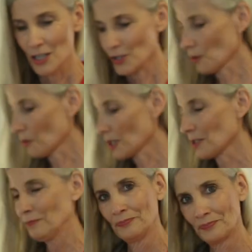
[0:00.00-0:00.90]
your
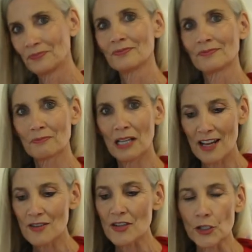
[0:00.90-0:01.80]

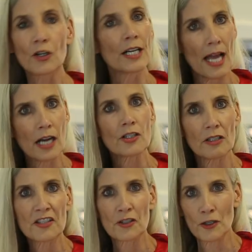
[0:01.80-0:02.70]
platter that you're going to
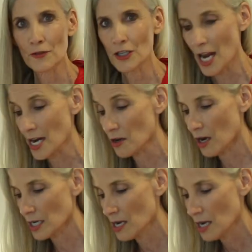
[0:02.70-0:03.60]
actually serve your cake on.
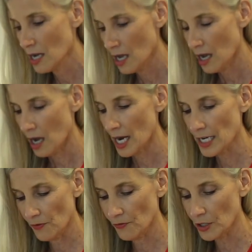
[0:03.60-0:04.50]
I
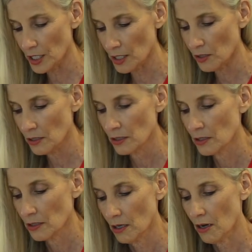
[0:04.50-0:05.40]
invert it
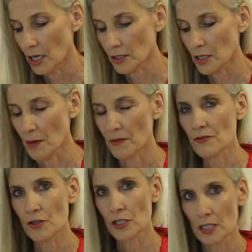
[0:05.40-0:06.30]
on top of
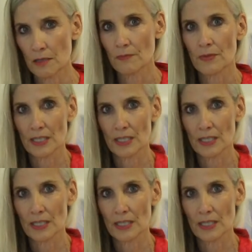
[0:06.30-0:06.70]
your